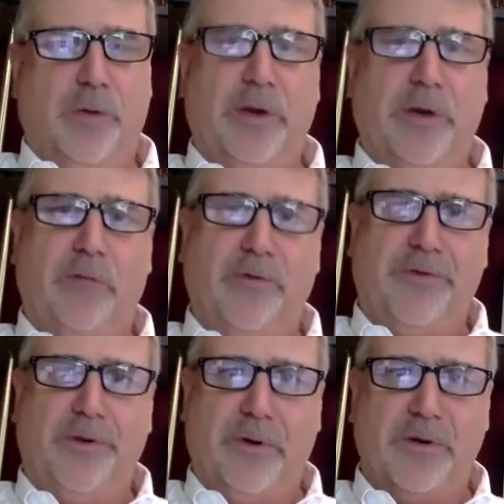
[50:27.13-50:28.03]
We
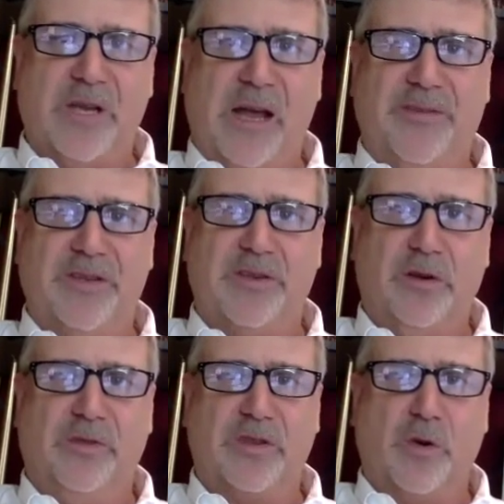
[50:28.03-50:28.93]
refer to our staff as
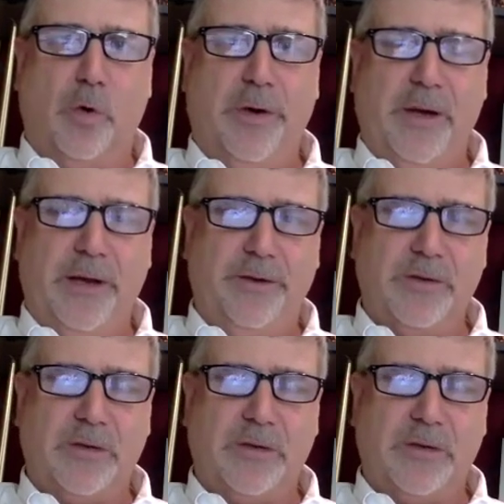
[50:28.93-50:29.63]
service coordinators,